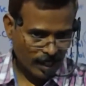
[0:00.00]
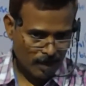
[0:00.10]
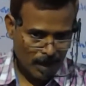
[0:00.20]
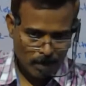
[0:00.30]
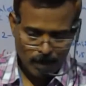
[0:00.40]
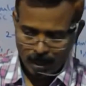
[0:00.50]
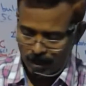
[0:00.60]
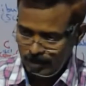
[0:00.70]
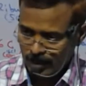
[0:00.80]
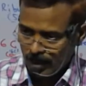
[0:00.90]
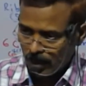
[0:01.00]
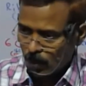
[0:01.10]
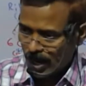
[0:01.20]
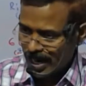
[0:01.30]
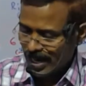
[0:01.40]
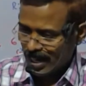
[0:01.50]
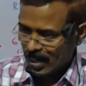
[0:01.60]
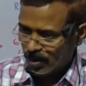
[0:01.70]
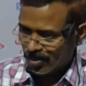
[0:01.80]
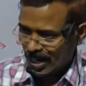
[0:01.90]
Remember, why
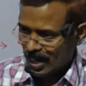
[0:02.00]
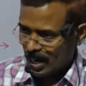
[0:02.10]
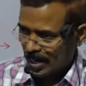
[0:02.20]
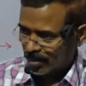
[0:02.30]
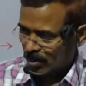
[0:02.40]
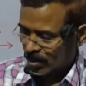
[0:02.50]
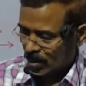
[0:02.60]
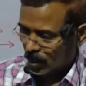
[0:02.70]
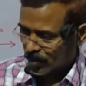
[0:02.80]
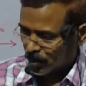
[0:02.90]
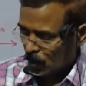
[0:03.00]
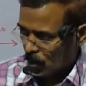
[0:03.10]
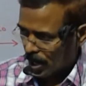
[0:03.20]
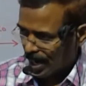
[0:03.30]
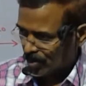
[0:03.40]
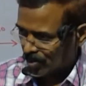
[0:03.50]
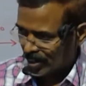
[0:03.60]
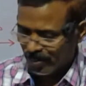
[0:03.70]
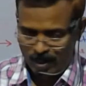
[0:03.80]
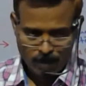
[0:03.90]
Kelvin cycle is also called as
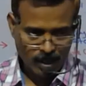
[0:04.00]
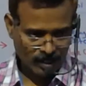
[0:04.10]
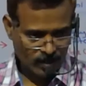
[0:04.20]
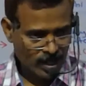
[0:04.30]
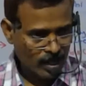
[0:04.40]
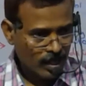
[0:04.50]
C3 pathway?